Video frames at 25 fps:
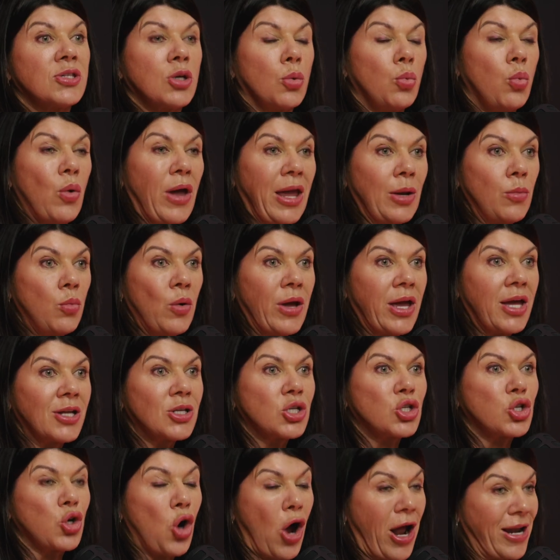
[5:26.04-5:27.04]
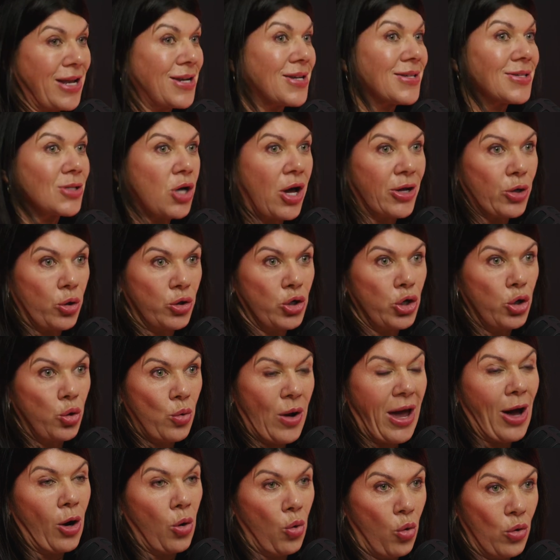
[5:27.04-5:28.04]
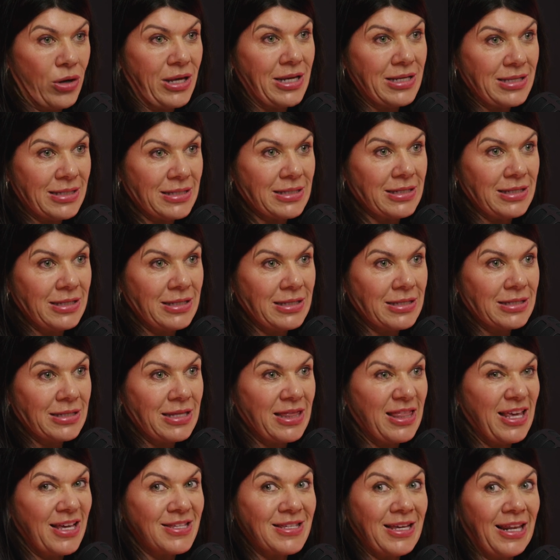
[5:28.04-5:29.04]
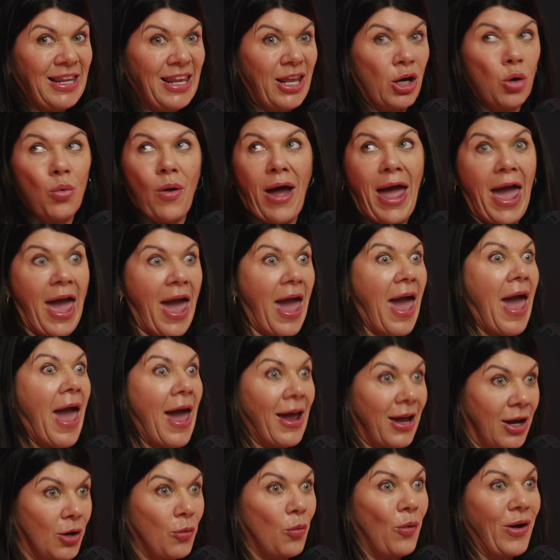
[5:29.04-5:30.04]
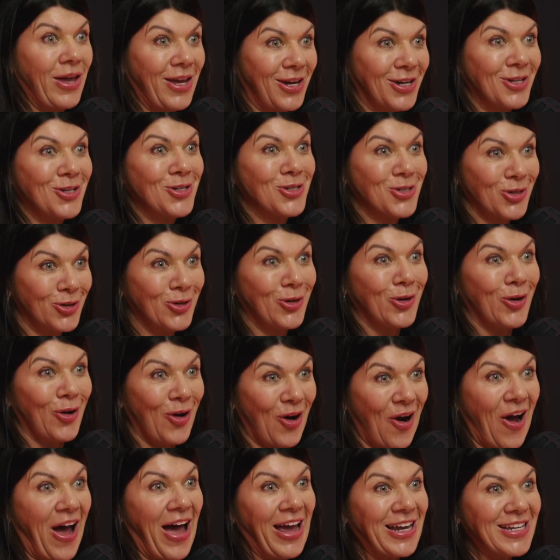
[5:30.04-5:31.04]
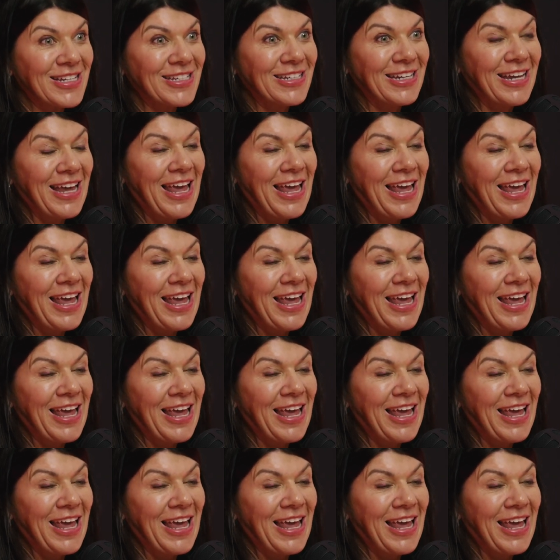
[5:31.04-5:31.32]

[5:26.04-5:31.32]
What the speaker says: when we're trying to decide on who our audience is, there's a little hack we can do, right?